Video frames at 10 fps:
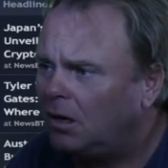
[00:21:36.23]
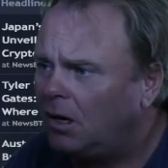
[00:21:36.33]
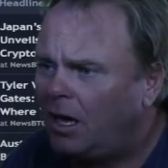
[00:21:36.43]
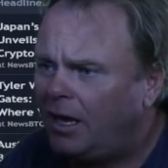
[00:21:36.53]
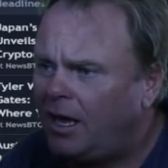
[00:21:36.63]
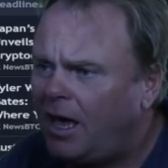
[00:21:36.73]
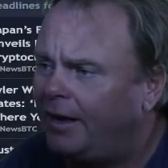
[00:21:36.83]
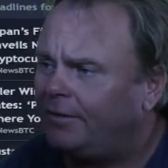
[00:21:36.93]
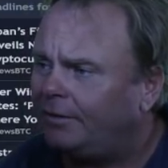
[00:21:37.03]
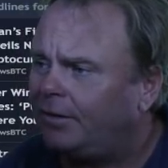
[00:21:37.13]
yeah,
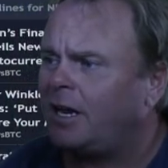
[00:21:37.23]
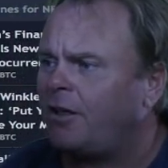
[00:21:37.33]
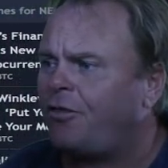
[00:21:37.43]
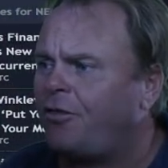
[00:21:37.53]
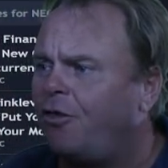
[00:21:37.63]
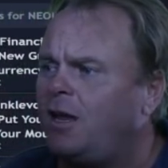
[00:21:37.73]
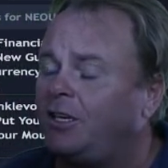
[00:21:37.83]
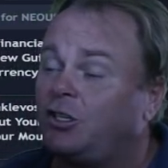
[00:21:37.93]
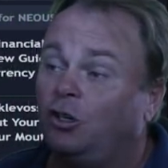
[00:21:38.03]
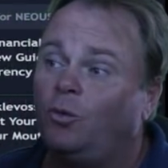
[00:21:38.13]
it's done a
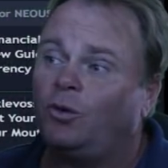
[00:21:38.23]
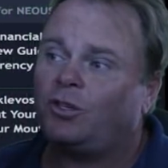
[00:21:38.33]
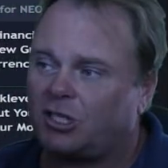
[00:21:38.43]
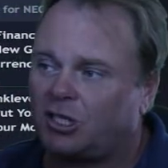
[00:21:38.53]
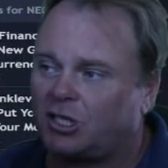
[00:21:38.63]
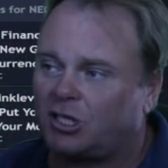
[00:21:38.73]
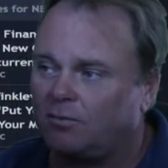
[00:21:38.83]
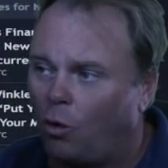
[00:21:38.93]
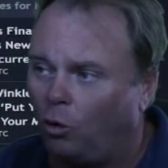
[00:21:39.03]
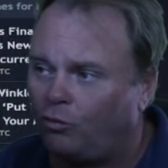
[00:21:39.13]
38.2, which is a
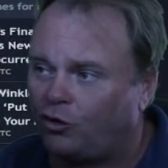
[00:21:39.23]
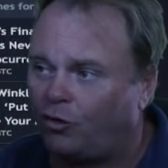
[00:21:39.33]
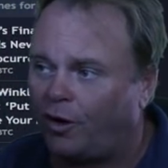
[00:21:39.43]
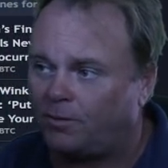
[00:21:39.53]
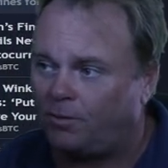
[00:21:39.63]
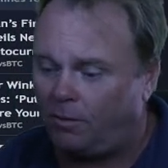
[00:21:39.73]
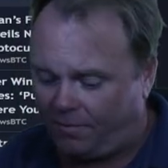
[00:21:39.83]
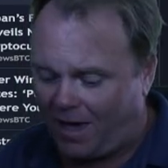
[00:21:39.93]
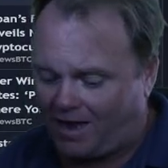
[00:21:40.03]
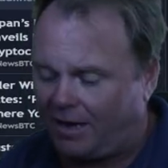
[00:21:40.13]
small retracement, but
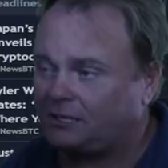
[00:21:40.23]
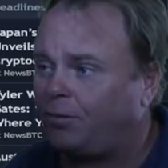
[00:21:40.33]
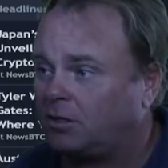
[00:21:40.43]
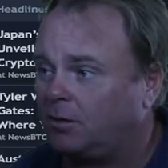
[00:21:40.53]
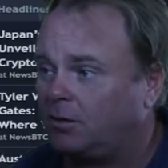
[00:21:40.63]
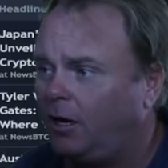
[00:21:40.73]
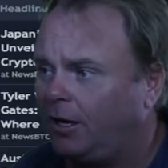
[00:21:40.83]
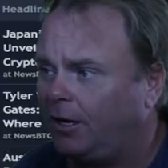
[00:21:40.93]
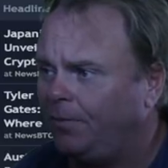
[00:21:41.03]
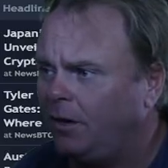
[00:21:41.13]
that is a possibility.
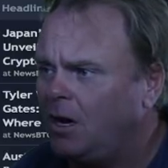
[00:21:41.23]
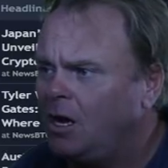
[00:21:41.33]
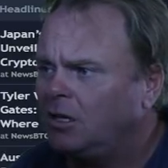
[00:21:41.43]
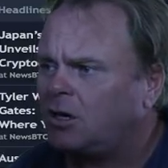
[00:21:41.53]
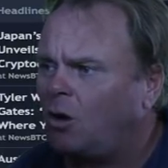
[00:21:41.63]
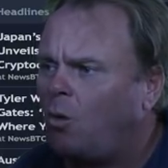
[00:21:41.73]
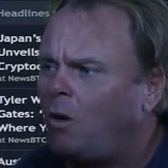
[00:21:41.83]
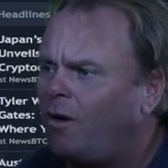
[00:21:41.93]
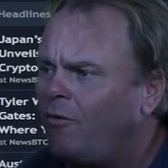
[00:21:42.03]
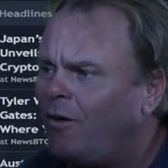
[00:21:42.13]
So what we're
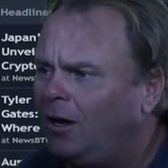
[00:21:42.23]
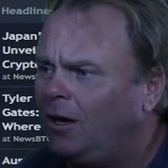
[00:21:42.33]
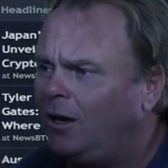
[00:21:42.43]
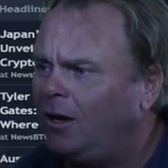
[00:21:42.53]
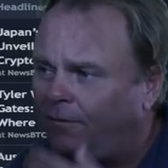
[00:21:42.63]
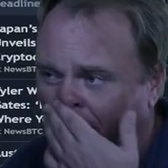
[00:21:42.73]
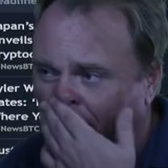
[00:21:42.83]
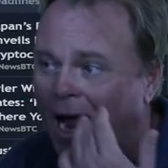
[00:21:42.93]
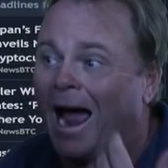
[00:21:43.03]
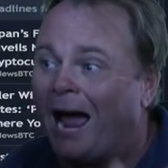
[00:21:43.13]
really looking for
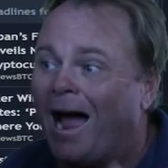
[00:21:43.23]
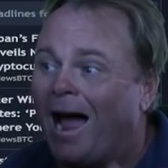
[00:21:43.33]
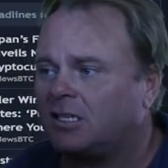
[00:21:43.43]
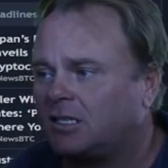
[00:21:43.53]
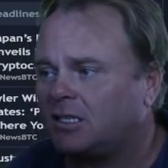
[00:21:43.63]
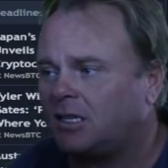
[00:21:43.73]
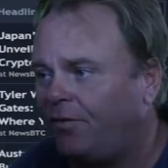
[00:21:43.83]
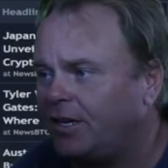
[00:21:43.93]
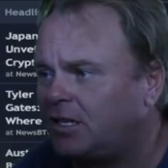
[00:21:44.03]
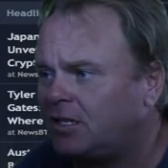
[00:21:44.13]
now is to see if
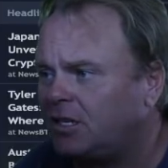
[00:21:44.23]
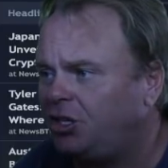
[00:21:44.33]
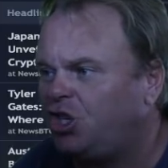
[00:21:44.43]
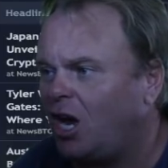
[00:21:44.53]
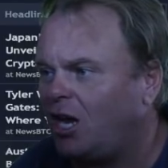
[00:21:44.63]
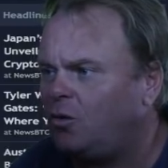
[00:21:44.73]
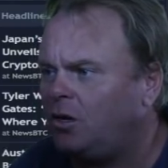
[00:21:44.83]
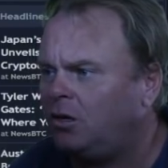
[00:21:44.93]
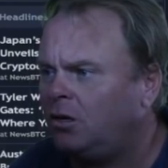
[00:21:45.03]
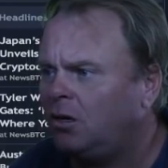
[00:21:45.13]
this is a genuine
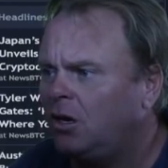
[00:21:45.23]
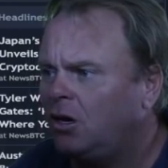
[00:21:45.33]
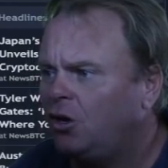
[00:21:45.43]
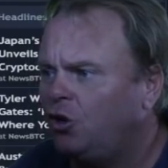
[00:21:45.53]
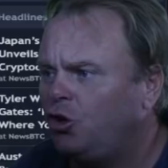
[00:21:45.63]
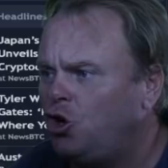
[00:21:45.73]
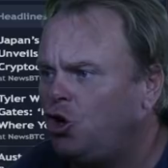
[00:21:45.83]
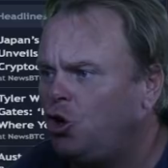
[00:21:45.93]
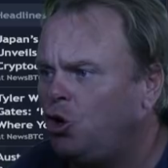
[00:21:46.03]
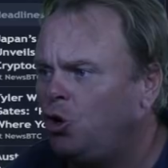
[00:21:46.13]
new